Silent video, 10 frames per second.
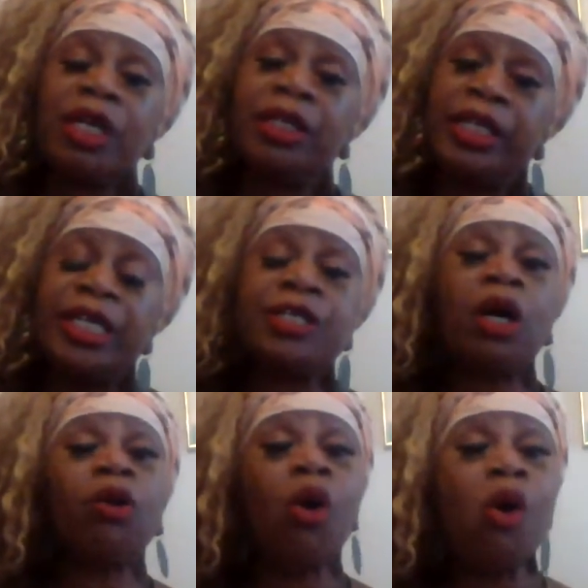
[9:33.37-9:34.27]
these
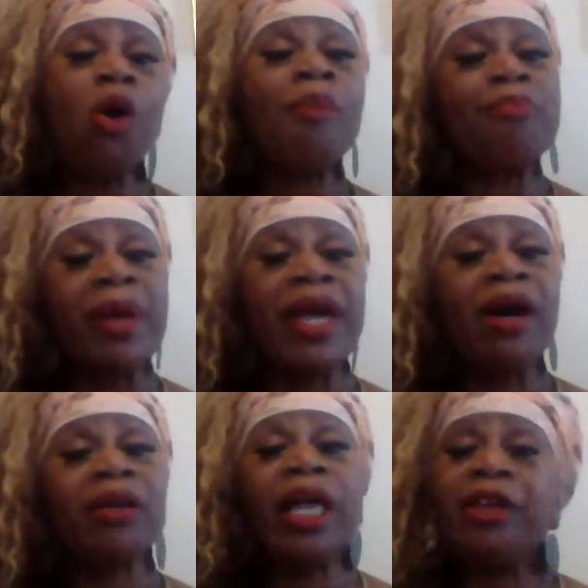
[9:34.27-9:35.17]
are all
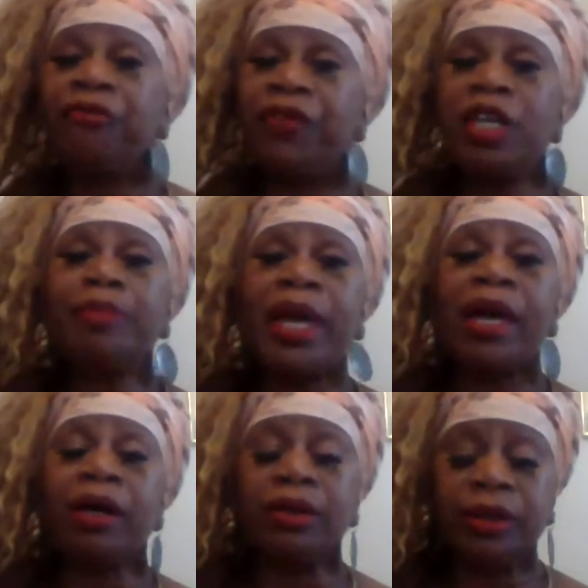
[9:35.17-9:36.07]
male and
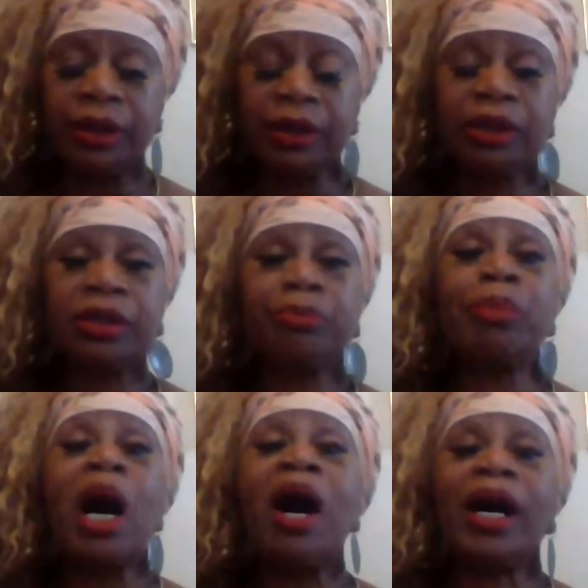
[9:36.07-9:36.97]
female
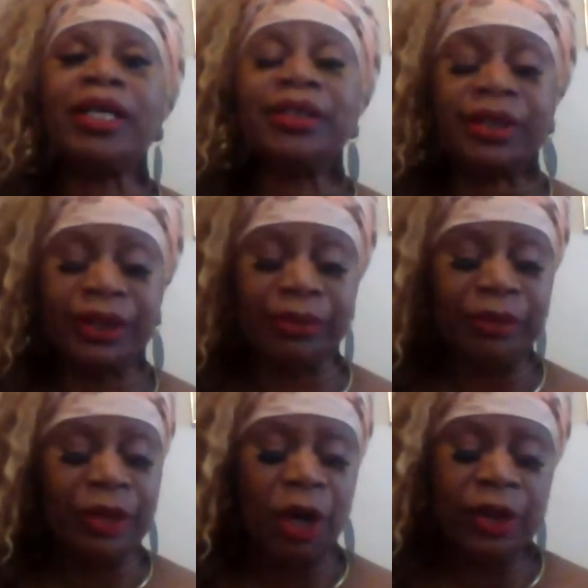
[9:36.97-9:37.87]
bonds.
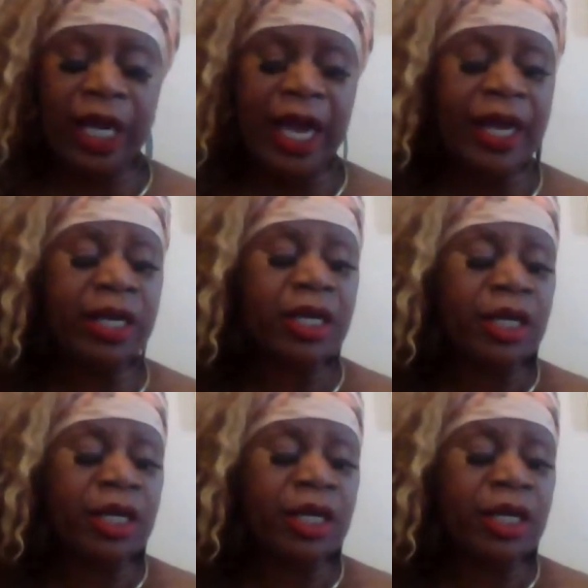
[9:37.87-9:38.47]
Okay?